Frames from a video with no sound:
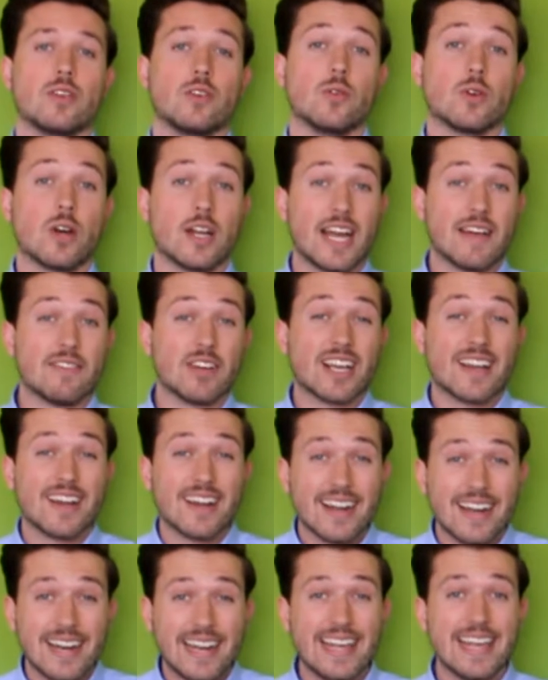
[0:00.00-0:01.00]
you're going to have a
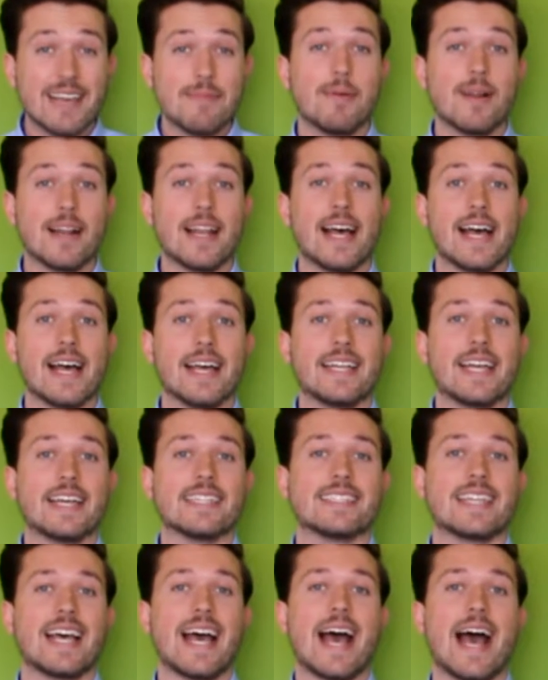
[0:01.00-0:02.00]
clear plan
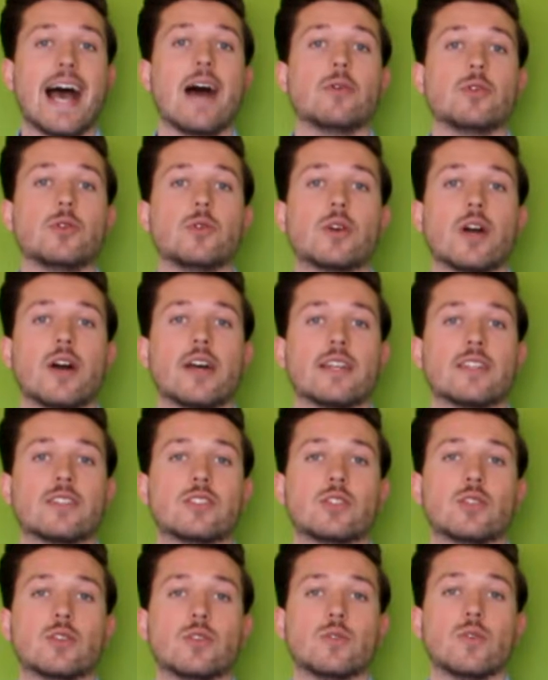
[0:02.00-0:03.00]
as to how you're going
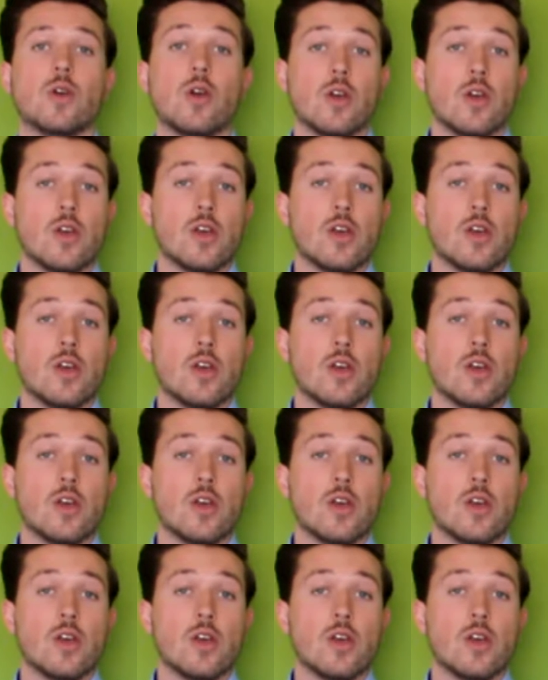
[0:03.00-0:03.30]
to,